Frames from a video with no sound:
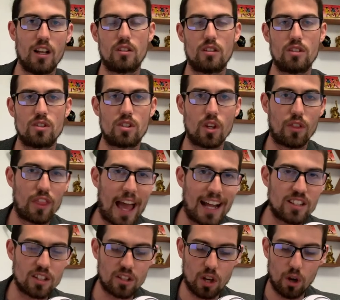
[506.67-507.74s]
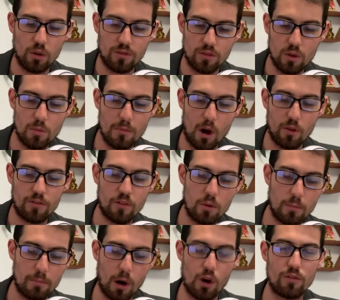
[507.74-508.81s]
So that's tofu, mofu,
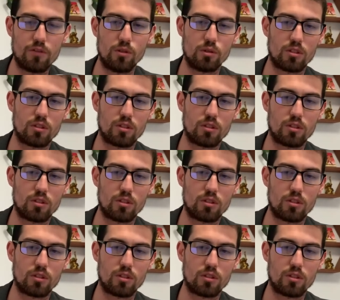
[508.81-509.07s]
bofu.